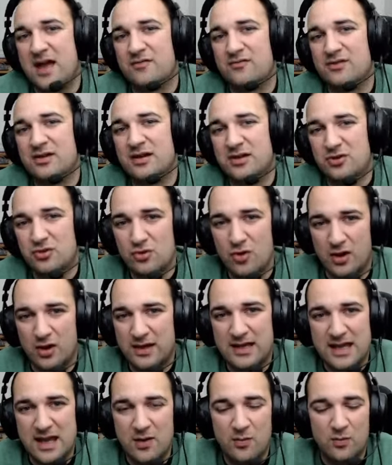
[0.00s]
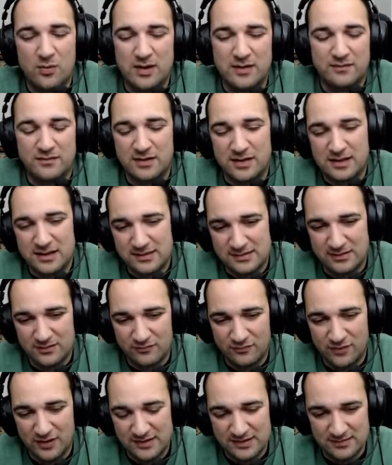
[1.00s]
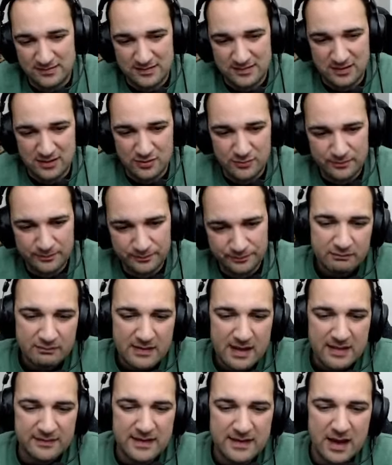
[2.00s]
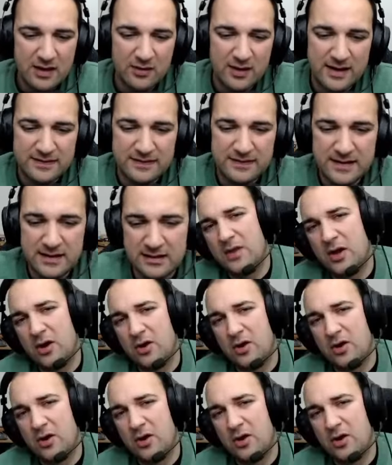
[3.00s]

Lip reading: and really knocking out whatever it is that runs into you. Now, I think